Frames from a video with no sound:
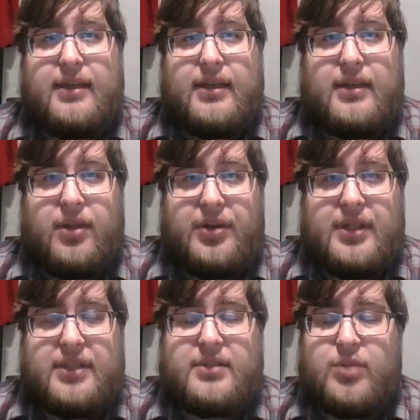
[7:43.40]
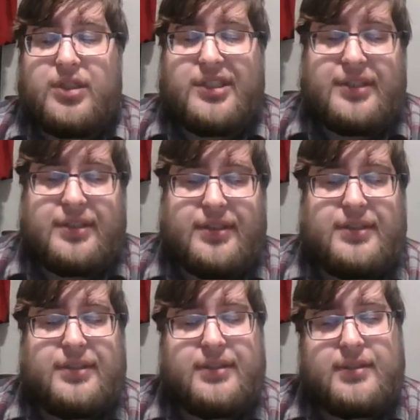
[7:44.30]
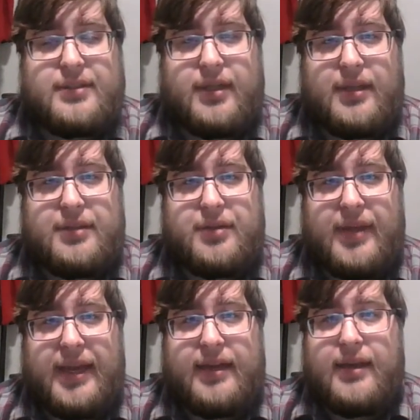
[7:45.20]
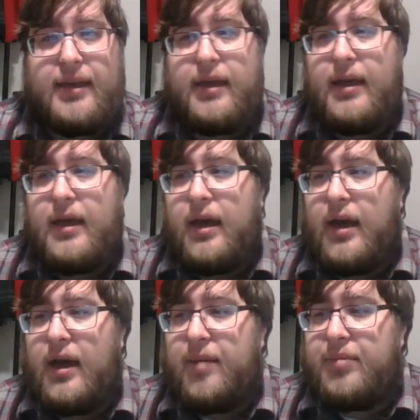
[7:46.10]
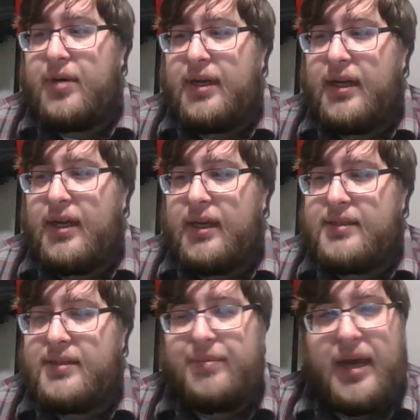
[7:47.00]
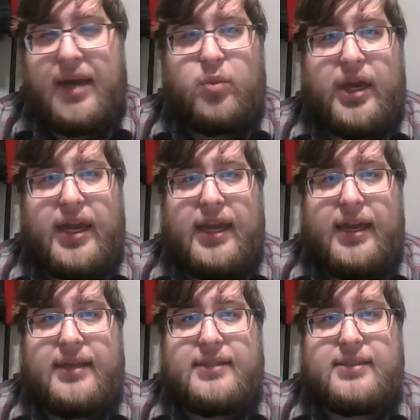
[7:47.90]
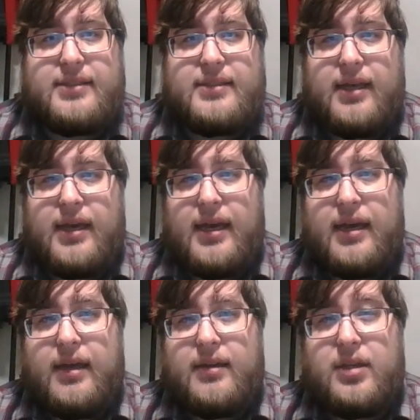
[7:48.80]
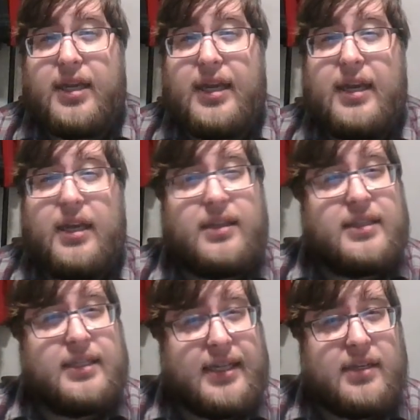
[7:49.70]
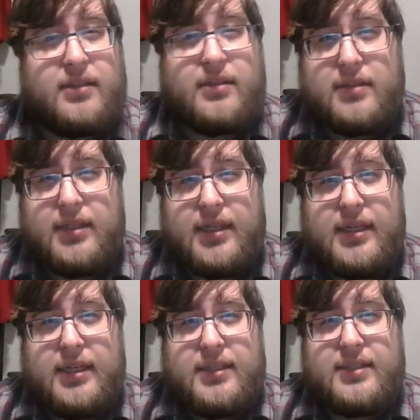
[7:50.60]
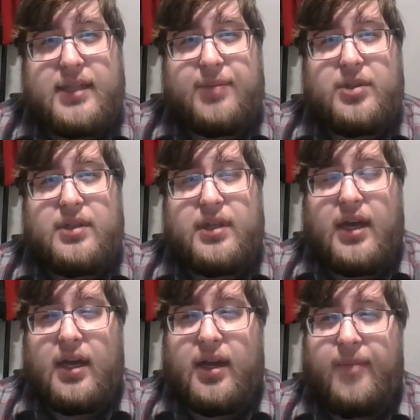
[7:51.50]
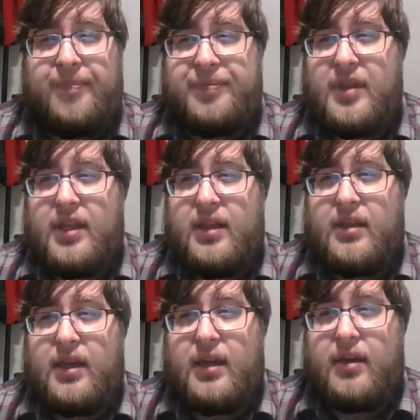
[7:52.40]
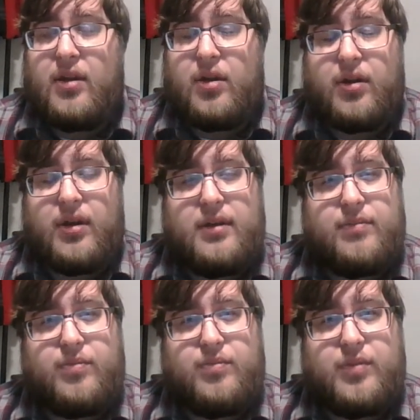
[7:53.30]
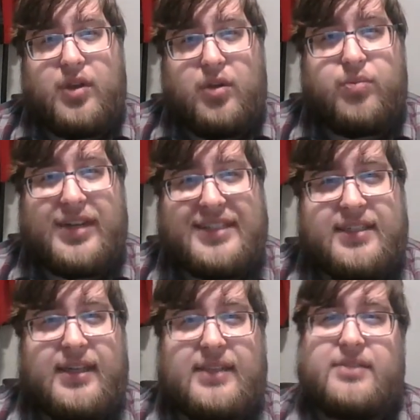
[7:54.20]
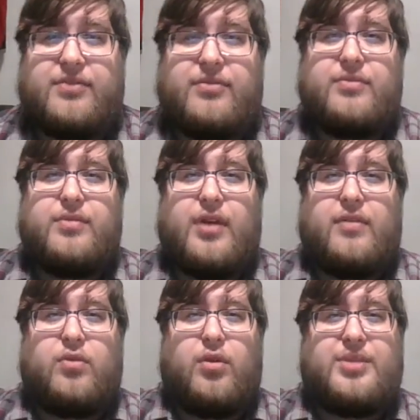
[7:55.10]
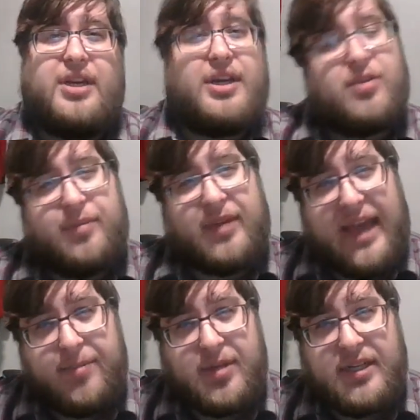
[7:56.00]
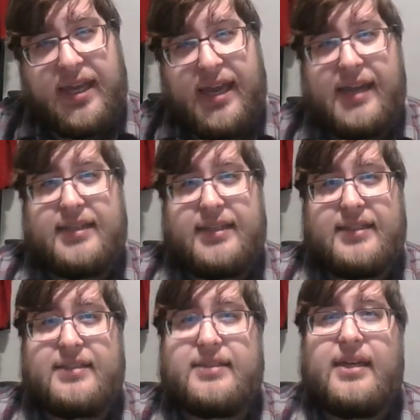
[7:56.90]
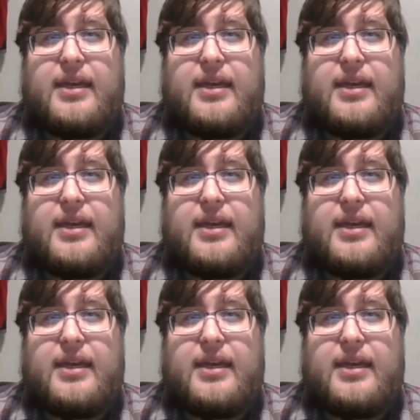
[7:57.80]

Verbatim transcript: colonialism, which it's a little too late. Uh, but uh, Zimbabwe, it's uh, looking a little stable. Um, the current, the new president has uh, formed an interim cabinet and is